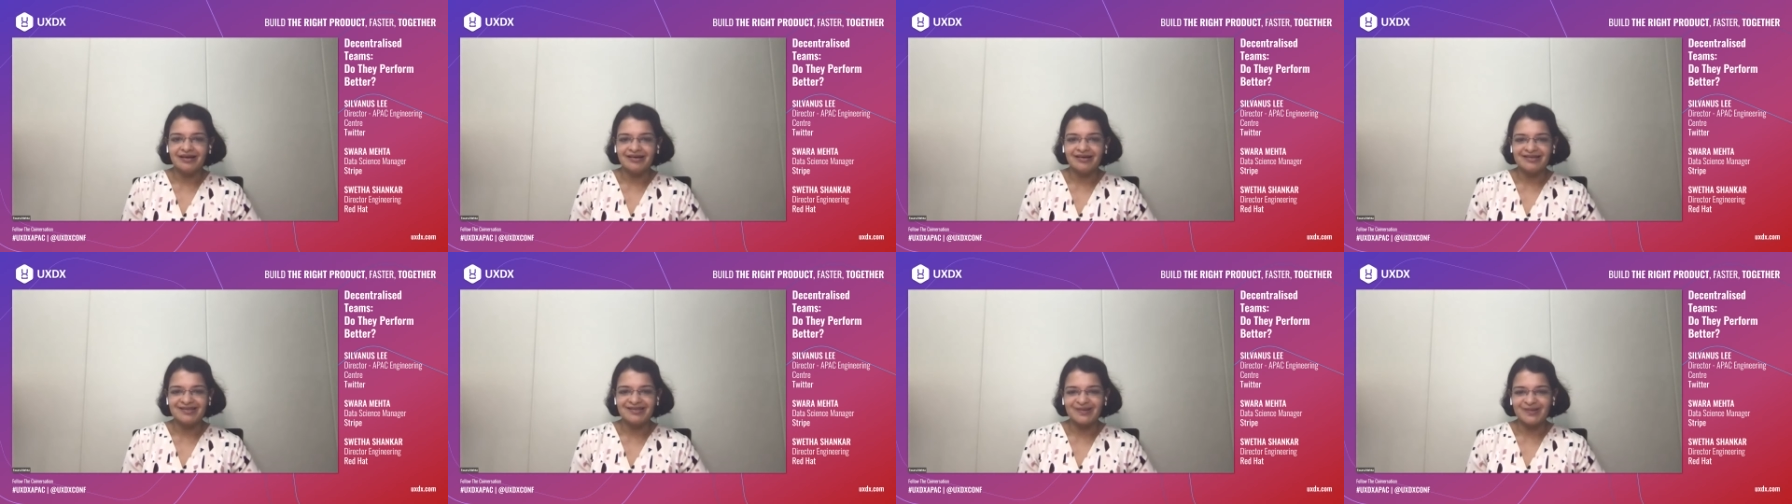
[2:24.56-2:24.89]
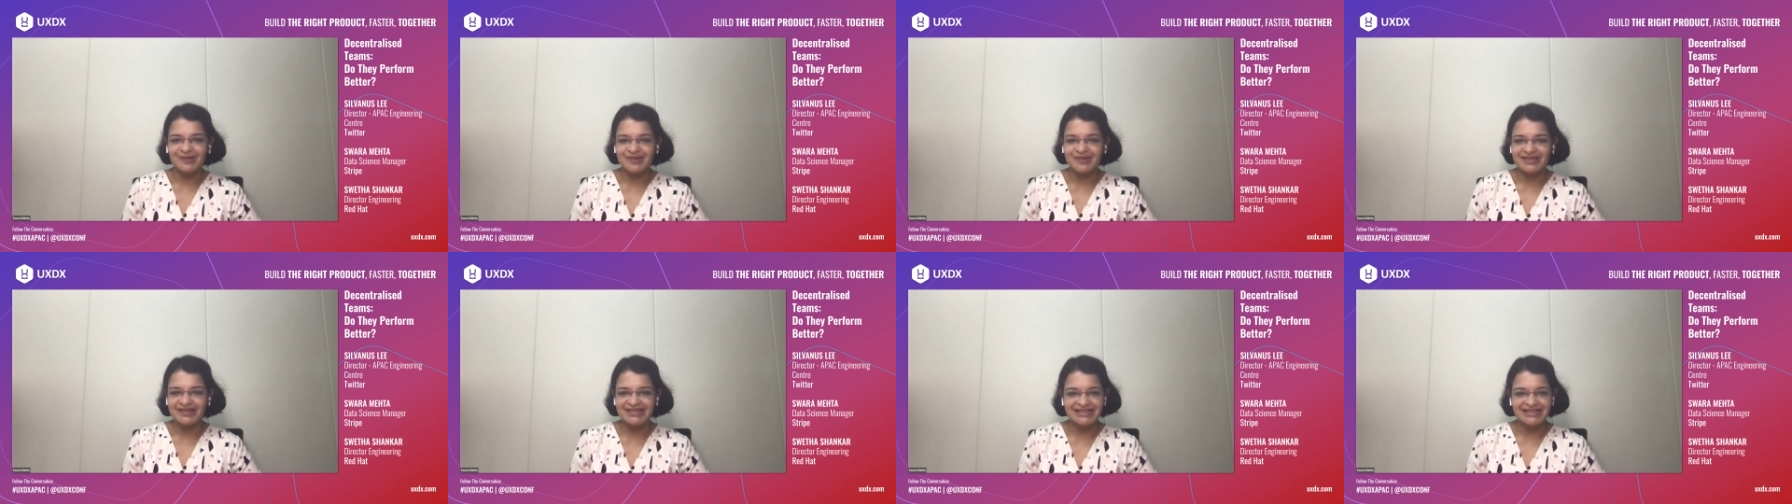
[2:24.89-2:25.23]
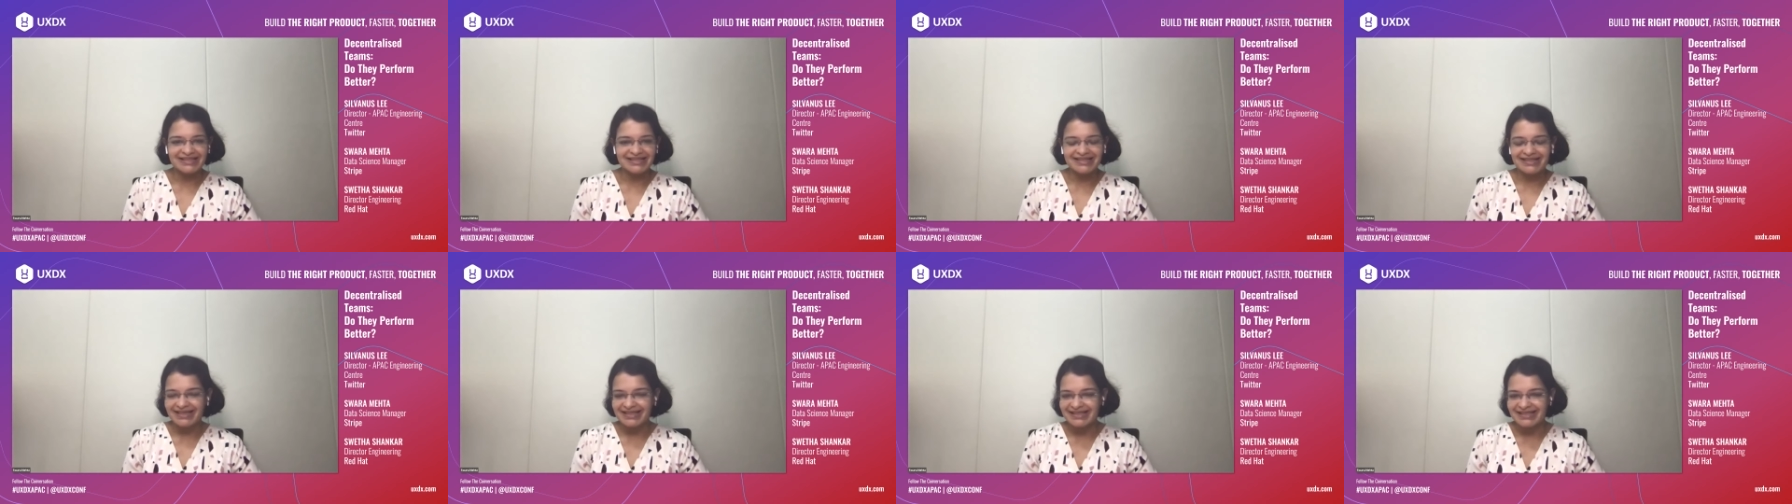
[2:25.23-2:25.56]
So
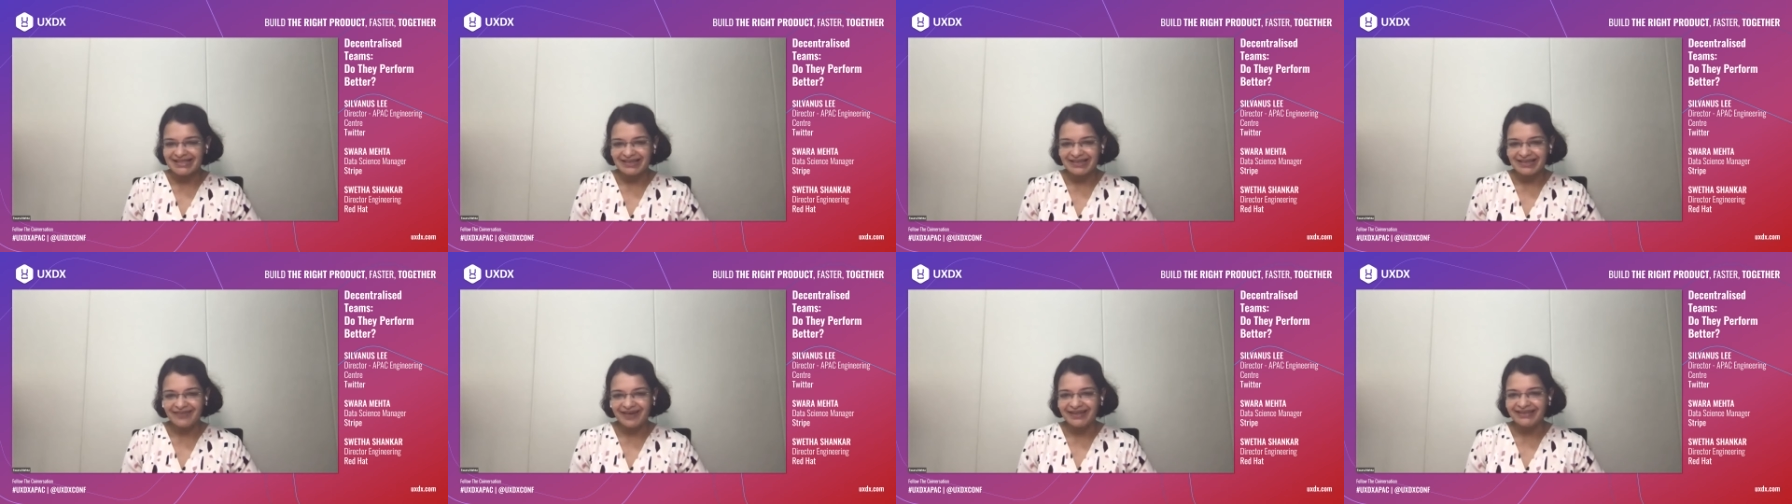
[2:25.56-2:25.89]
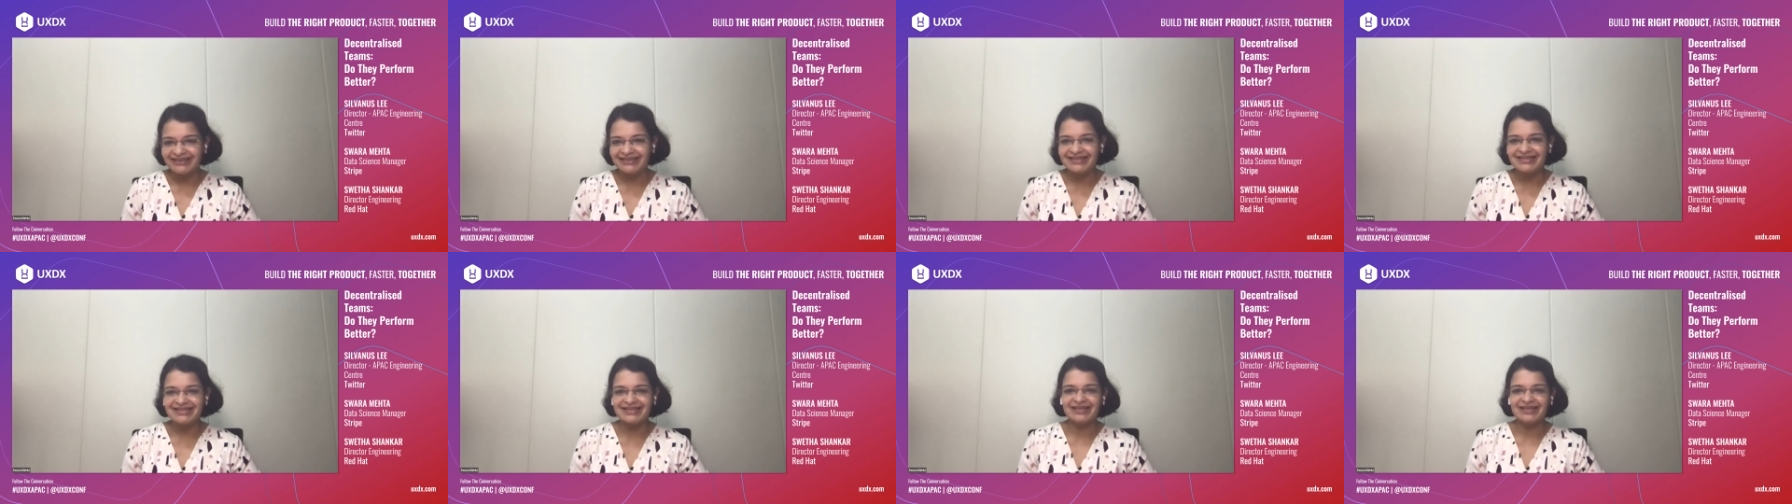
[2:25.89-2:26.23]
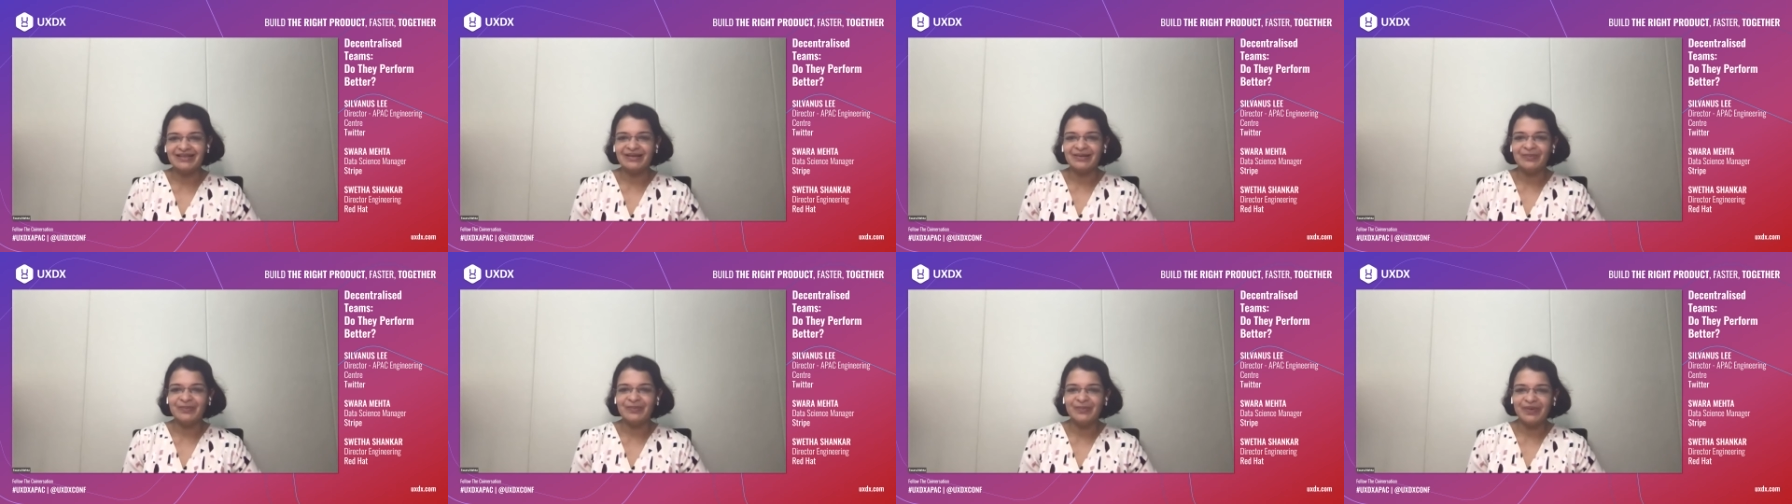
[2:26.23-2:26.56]
just like Sylvanas,
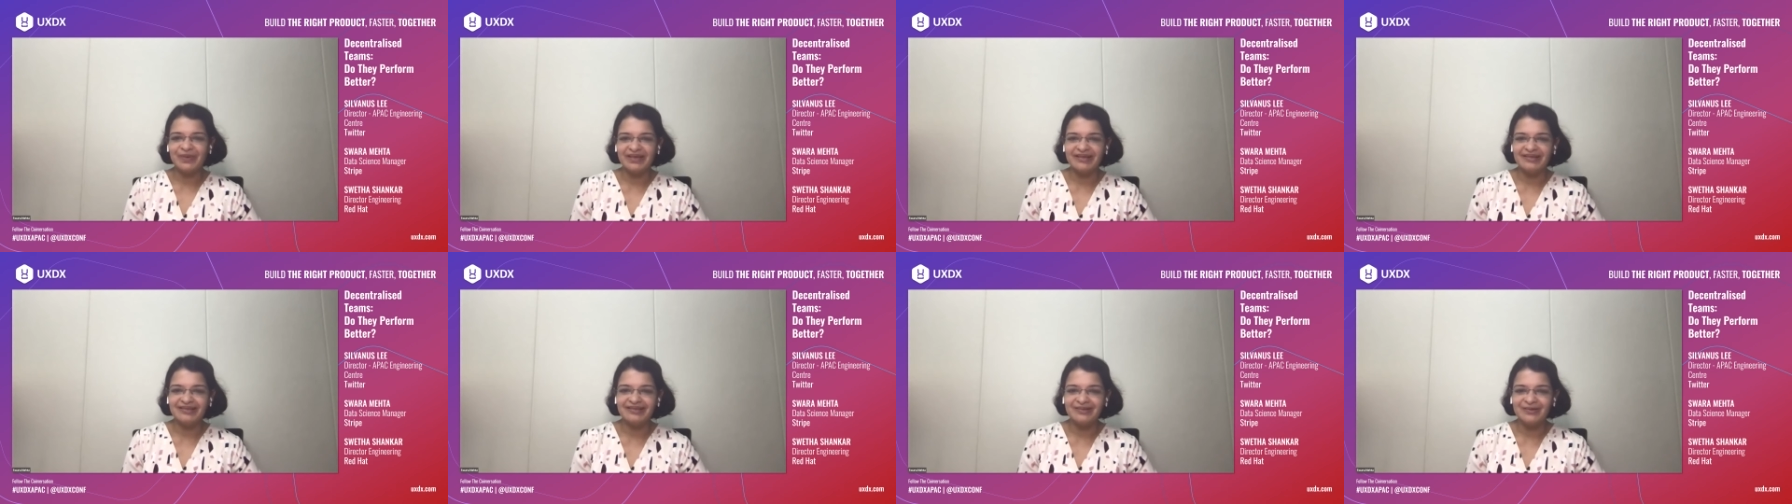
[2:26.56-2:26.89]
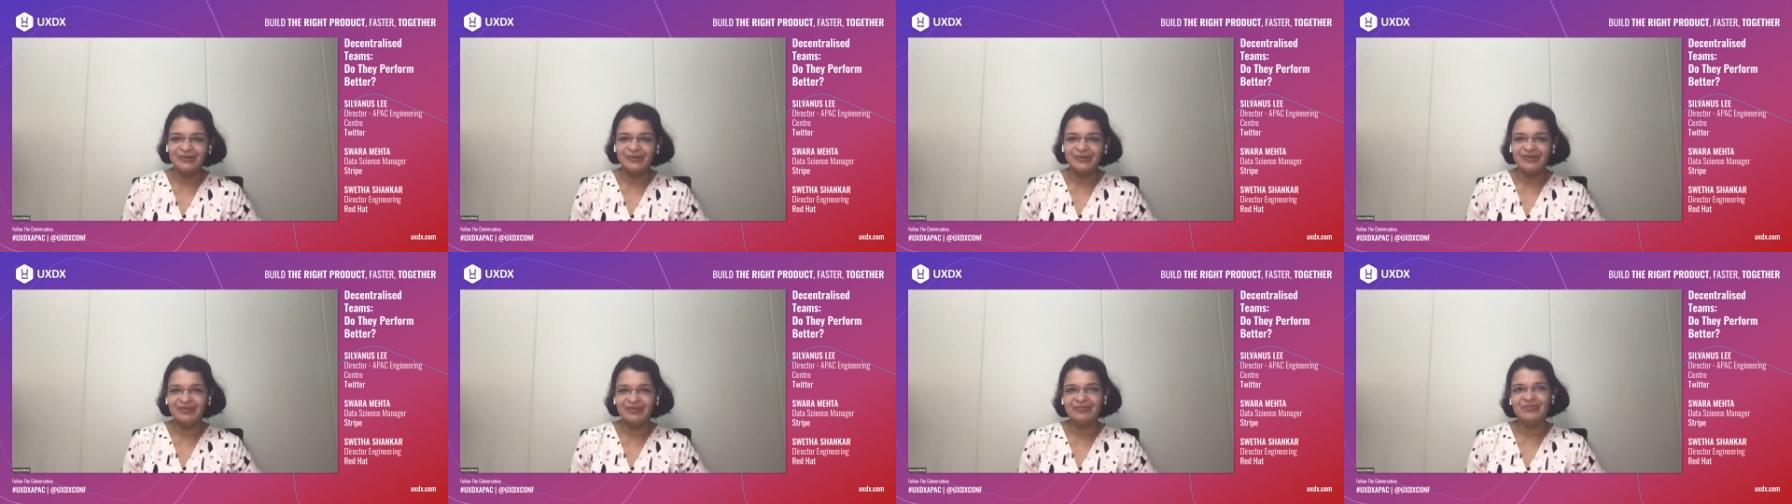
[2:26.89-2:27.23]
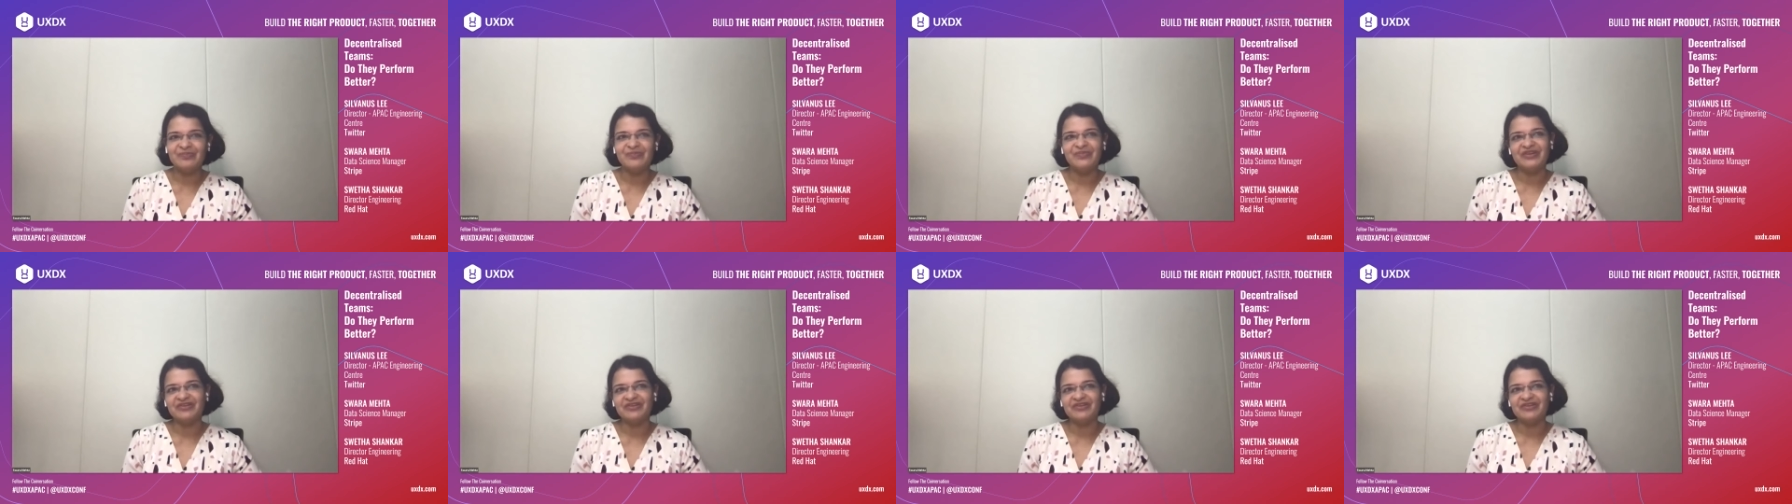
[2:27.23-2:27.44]
been through